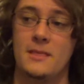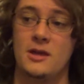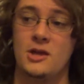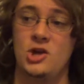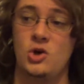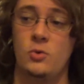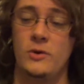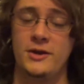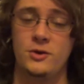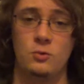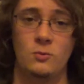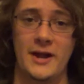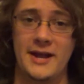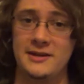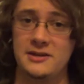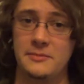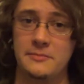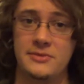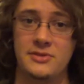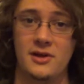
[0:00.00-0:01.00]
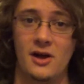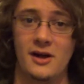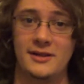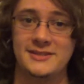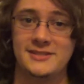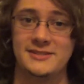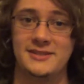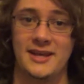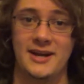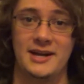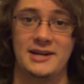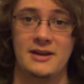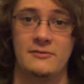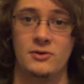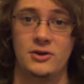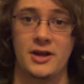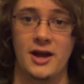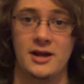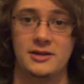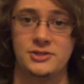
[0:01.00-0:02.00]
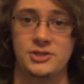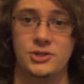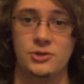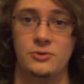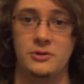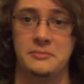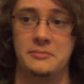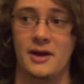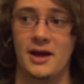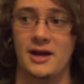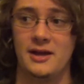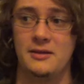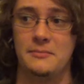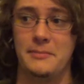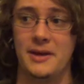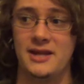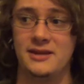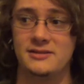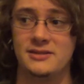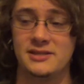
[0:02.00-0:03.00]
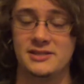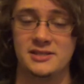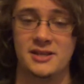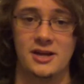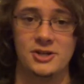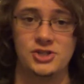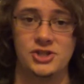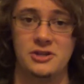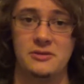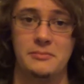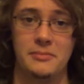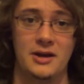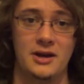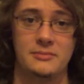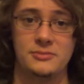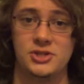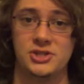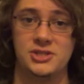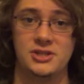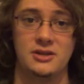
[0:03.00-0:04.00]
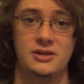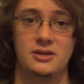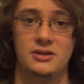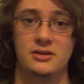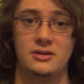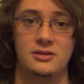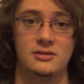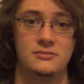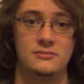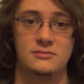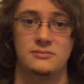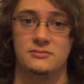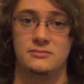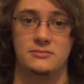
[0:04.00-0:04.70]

Quick random thoughts that I never got to in my main discussion, but I'm just gonna